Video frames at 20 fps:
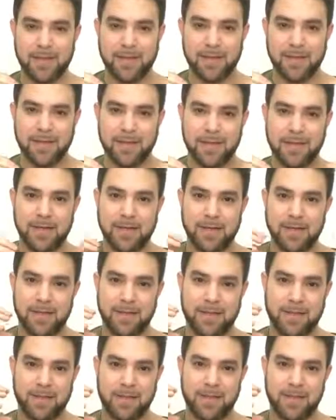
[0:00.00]

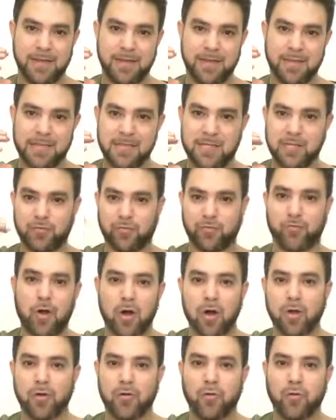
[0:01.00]
the
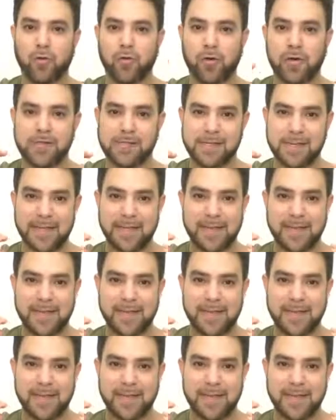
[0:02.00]
strong chords